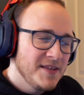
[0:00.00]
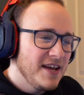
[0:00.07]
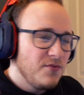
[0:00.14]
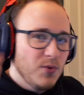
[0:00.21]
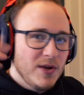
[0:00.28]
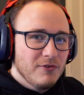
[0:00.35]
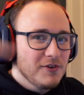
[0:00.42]

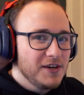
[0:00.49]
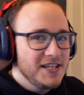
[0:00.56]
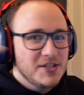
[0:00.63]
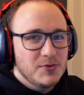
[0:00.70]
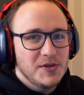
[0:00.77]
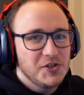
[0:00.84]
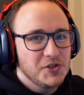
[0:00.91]
If we run
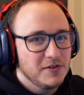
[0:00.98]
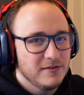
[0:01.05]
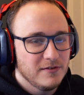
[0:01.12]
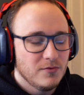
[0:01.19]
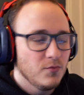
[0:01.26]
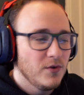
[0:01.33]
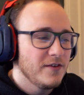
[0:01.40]
into each
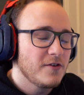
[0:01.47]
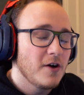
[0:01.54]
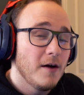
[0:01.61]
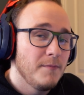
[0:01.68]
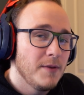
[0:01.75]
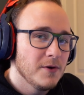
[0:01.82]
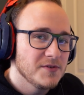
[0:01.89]
other and we've
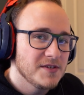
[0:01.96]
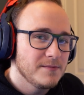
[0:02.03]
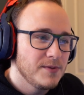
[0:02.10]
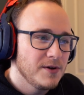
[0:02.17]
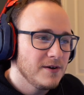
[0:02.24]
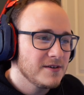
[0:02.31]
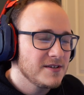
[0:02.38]
got opposing
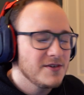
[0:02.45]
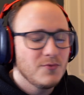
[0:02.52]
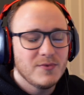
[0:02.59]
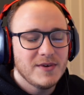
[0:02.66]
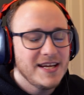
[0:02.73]
perks,